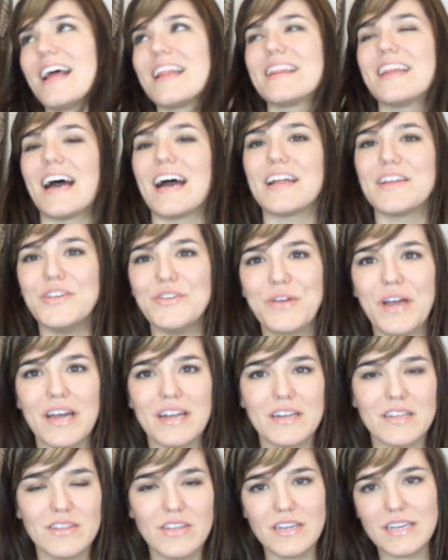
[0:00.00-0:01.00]
that you
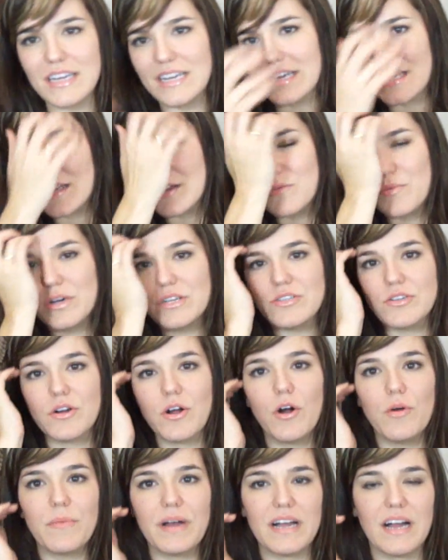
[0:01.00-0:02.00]
kind of look at it and wonder,
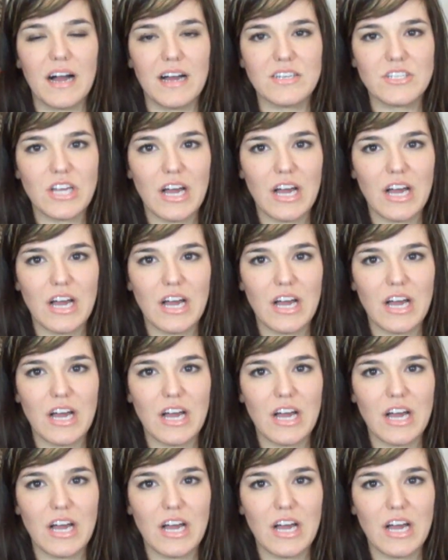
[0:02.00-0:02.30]
oh my gosh,